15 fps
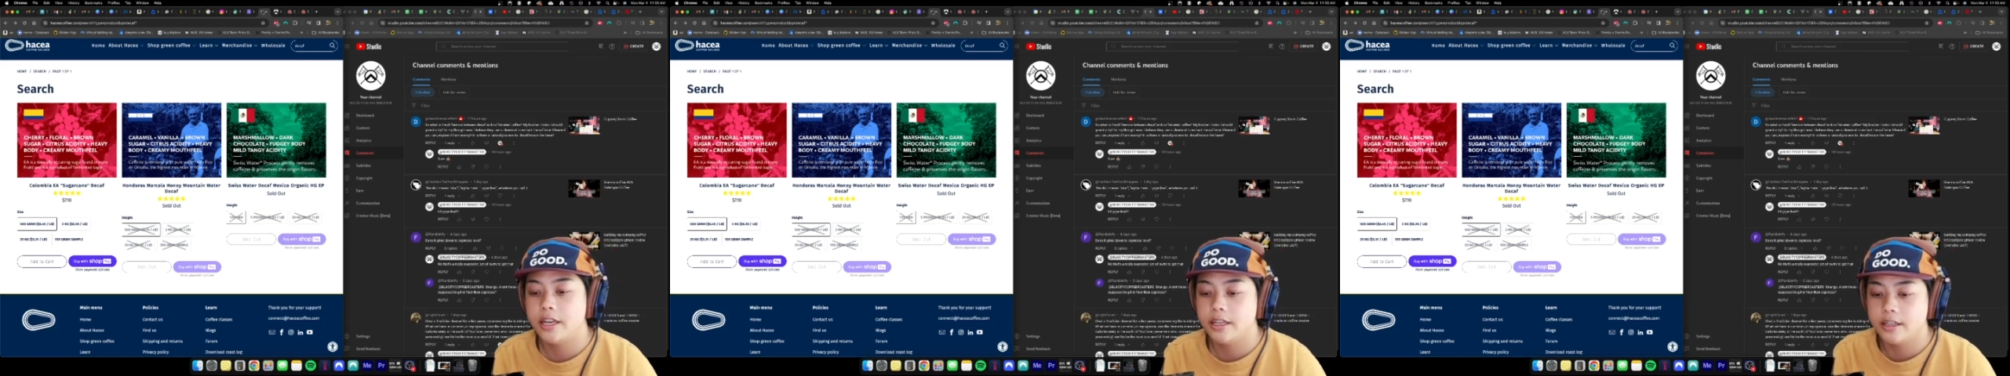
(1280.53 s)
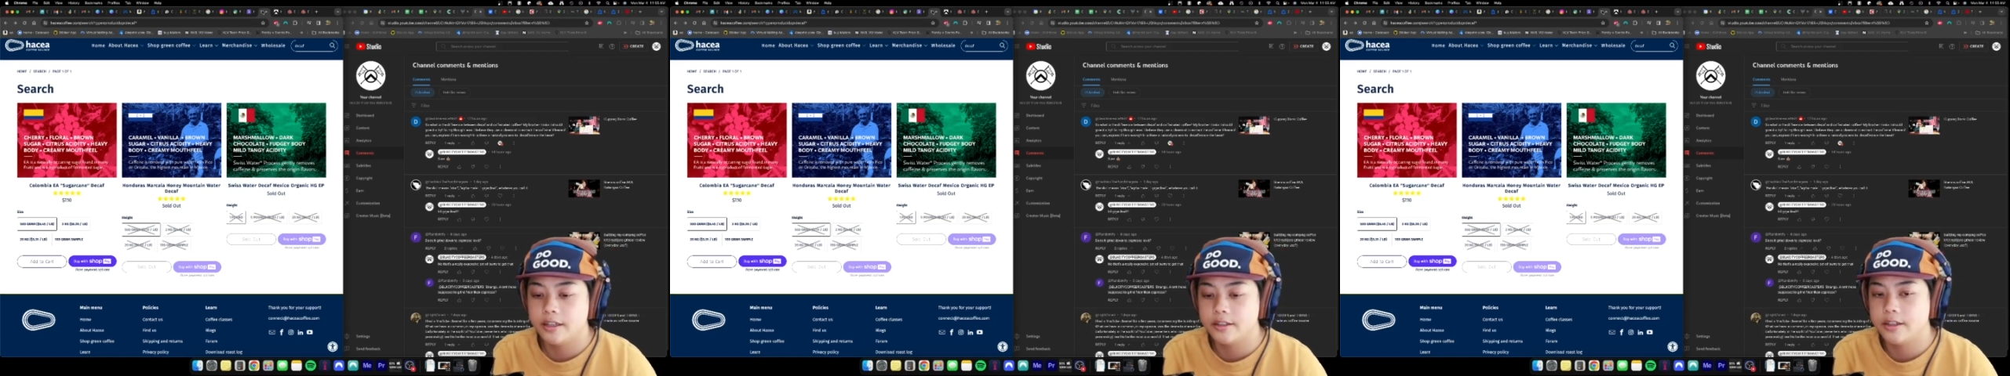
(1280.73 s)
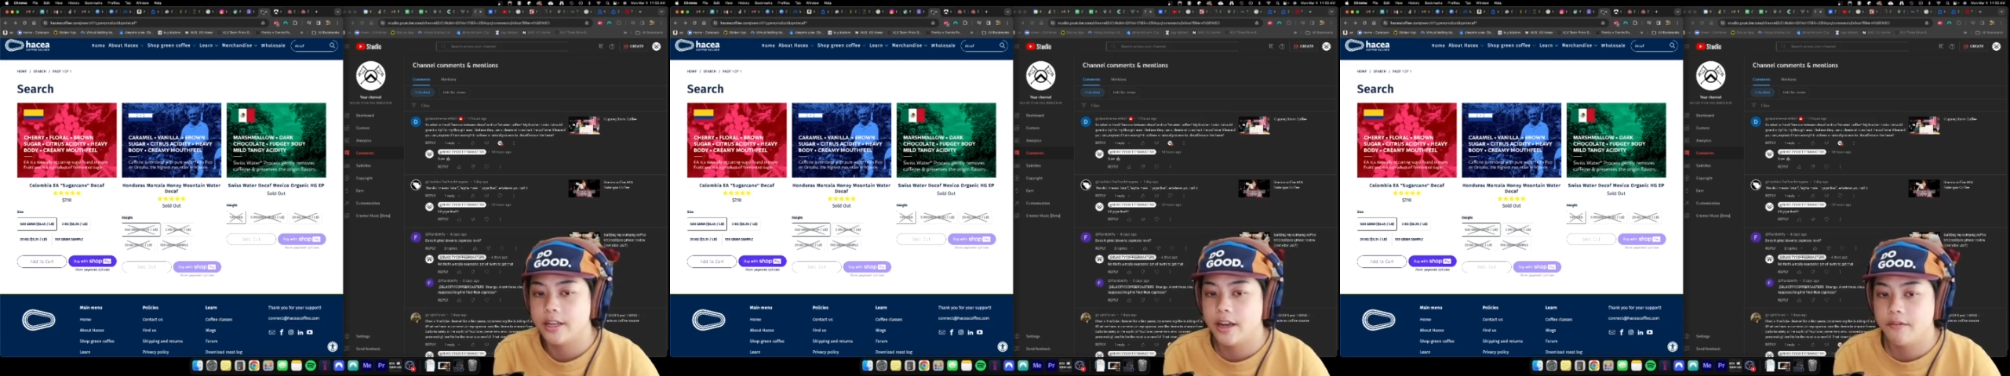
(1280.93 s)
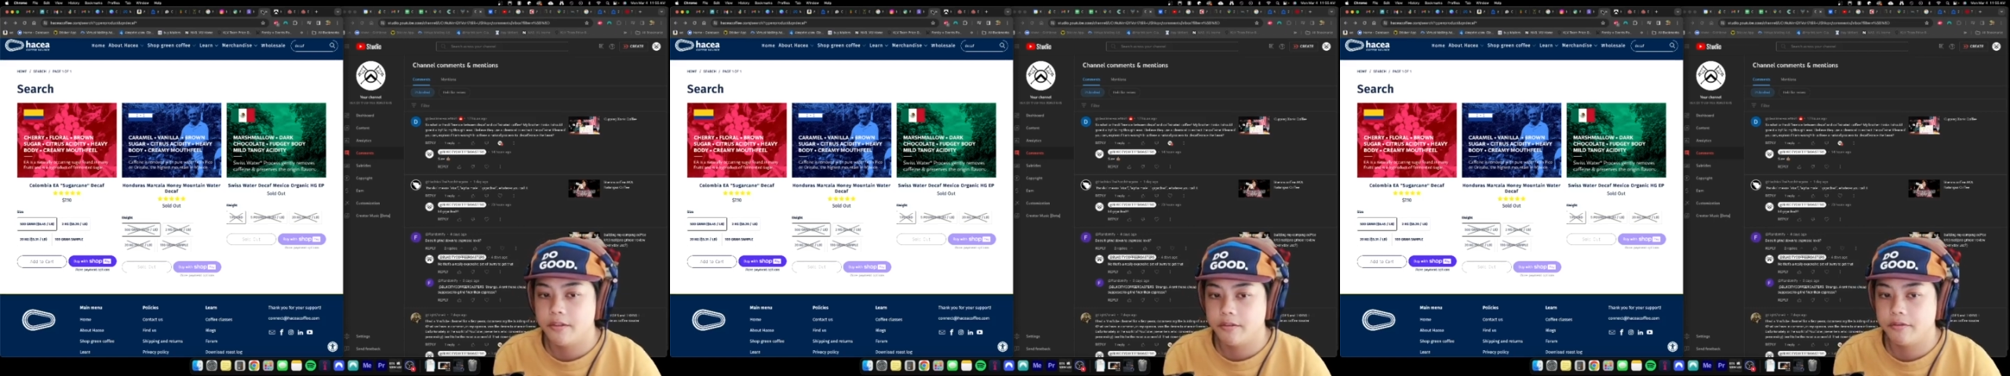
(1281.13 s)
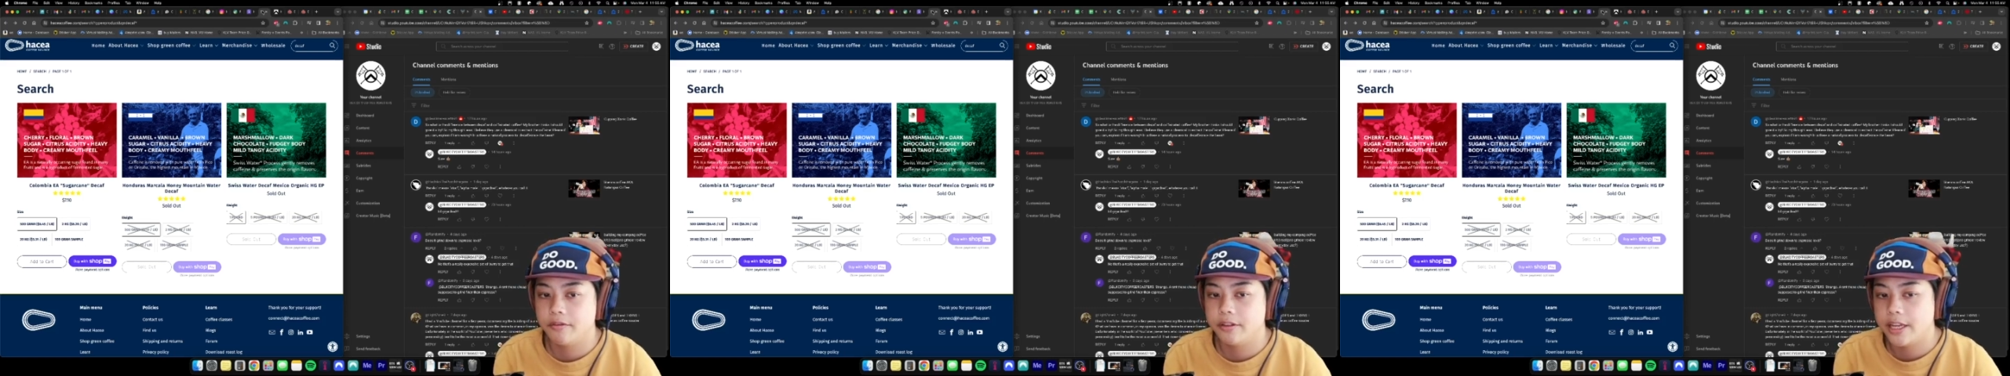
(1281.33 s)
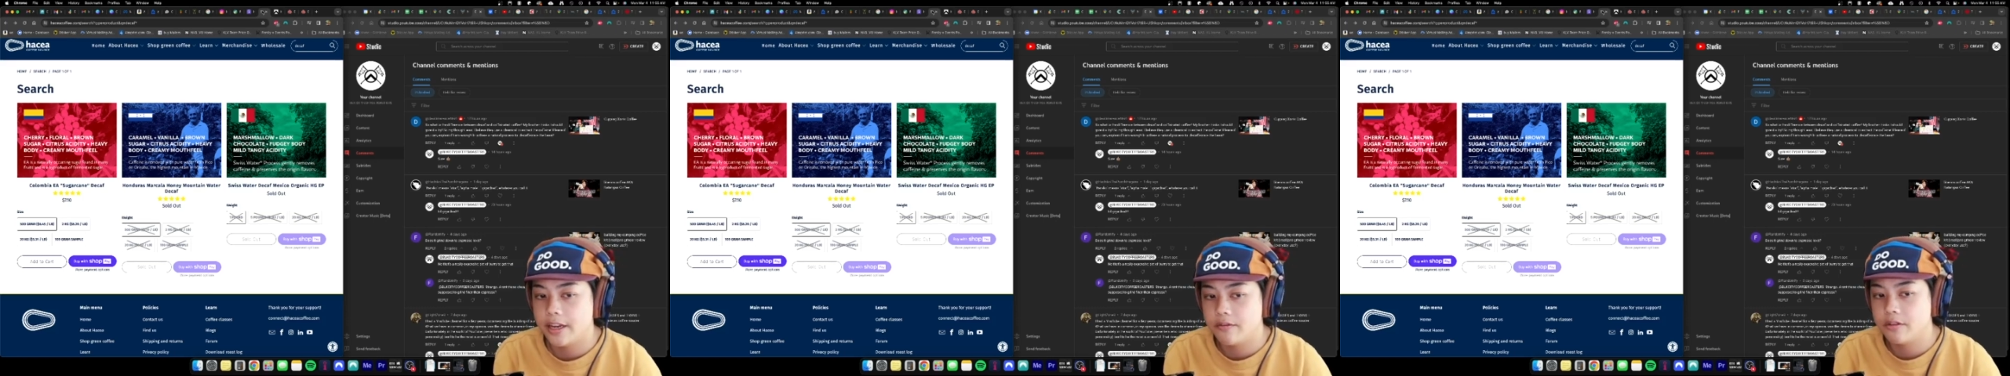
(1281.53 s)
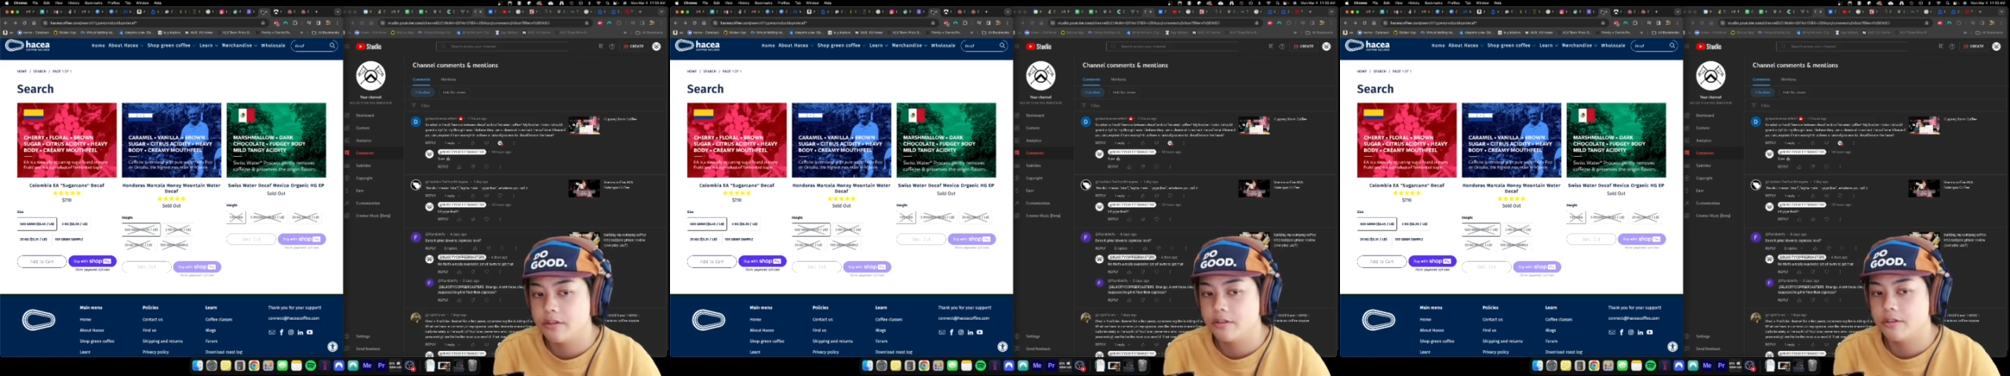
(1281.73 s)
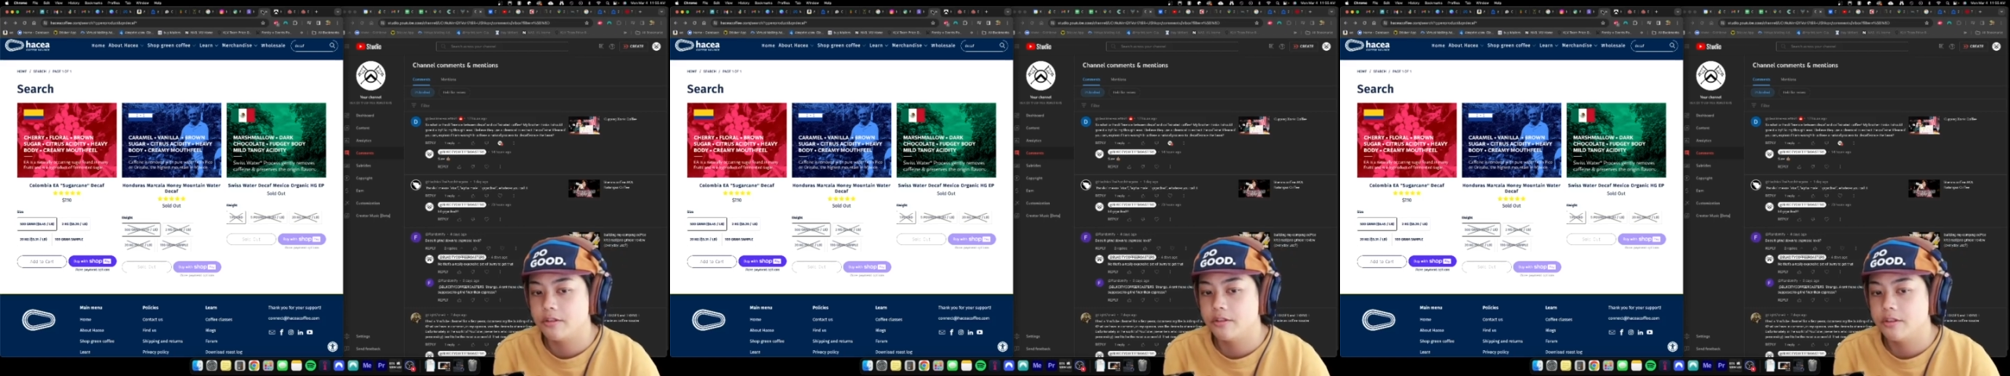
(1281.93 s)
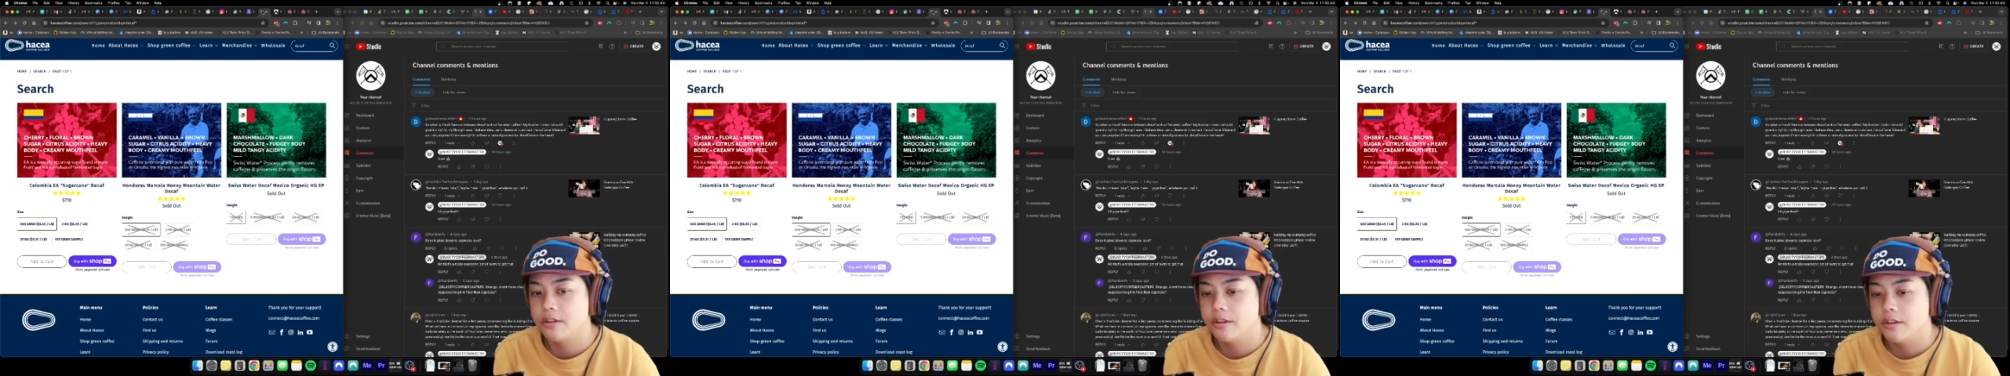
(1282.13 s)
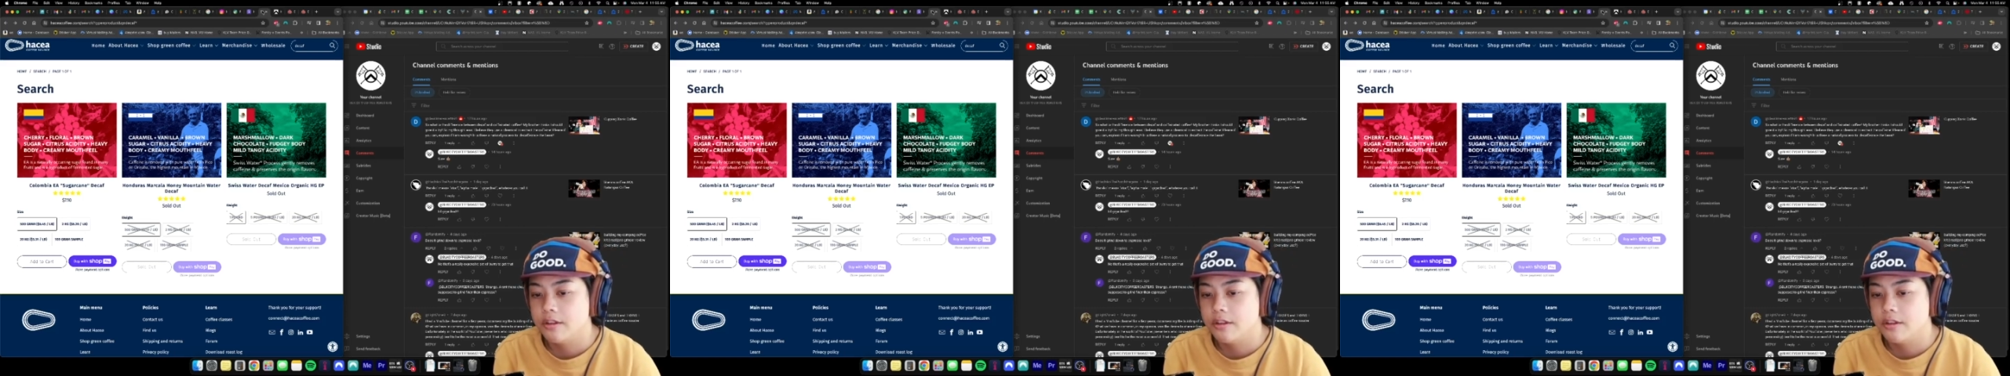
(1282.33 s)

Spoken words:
It doesn't have the flavors.